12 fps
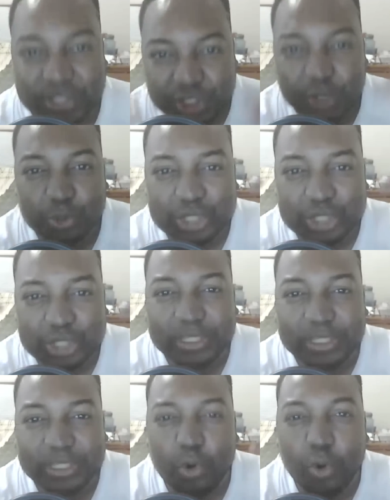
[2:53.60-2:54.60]

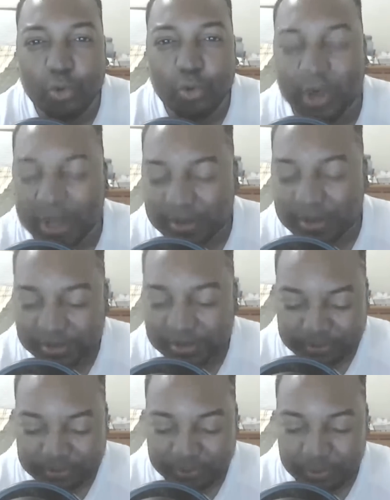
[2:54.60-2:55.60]
socially programmed,
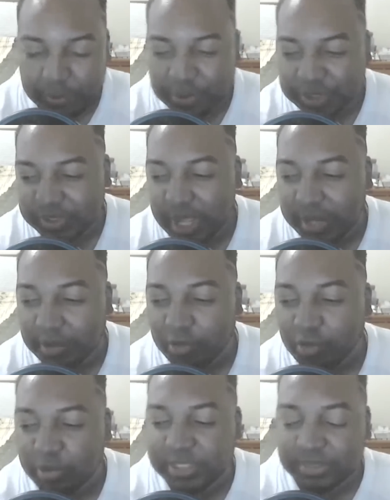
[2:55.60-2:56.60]

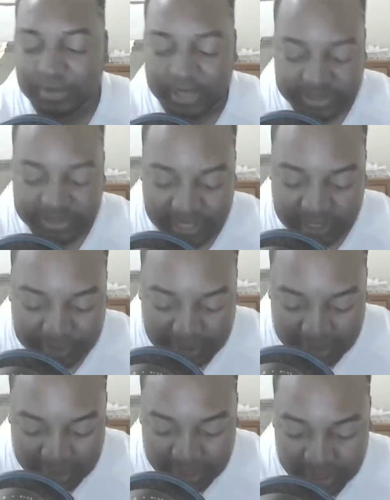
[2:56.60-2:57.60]
which is kind of crazy, but
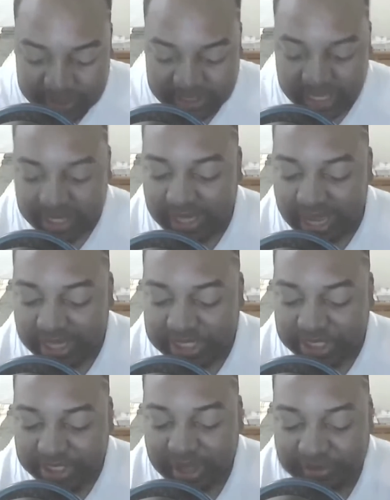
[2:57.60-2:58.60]
it's like
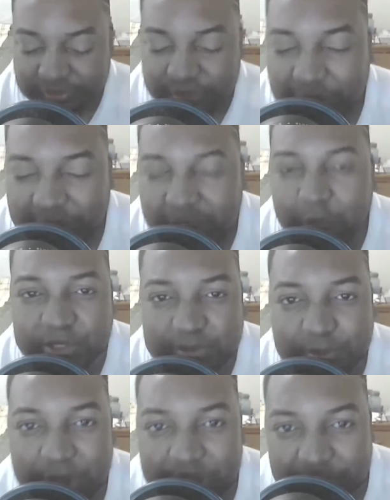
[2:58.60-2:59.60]
psychologically, I felt
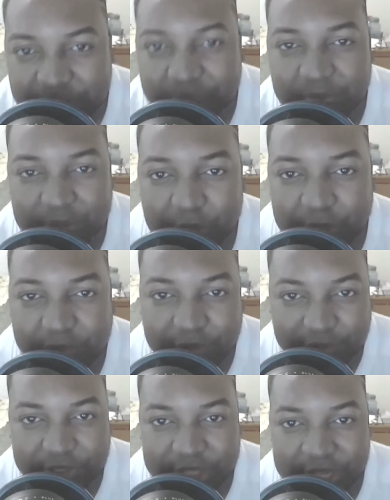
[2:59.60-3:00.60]
like I was pimped from
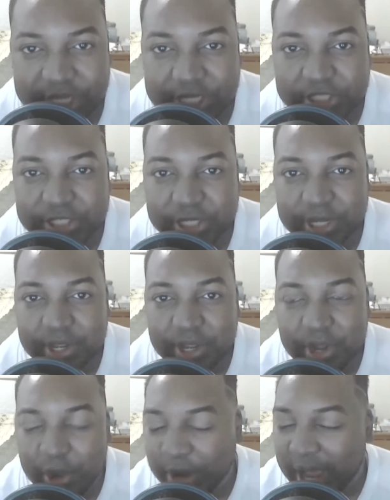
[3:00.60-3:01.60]
an early age
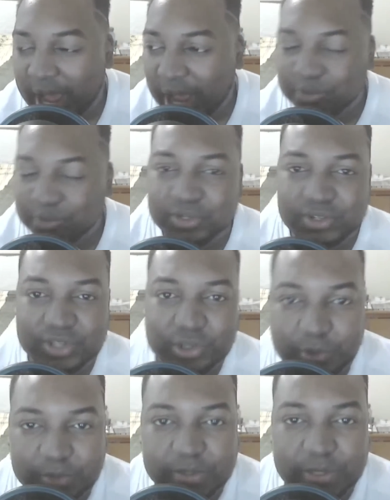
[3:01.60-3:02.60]
on
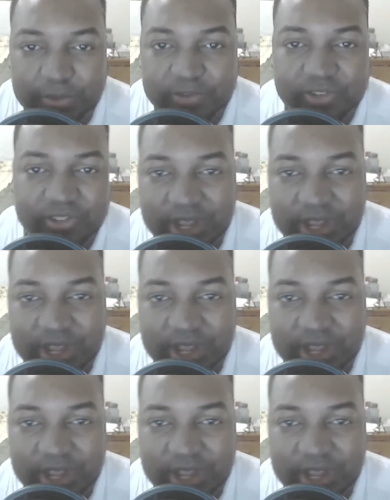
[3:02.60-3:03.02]
how to deal with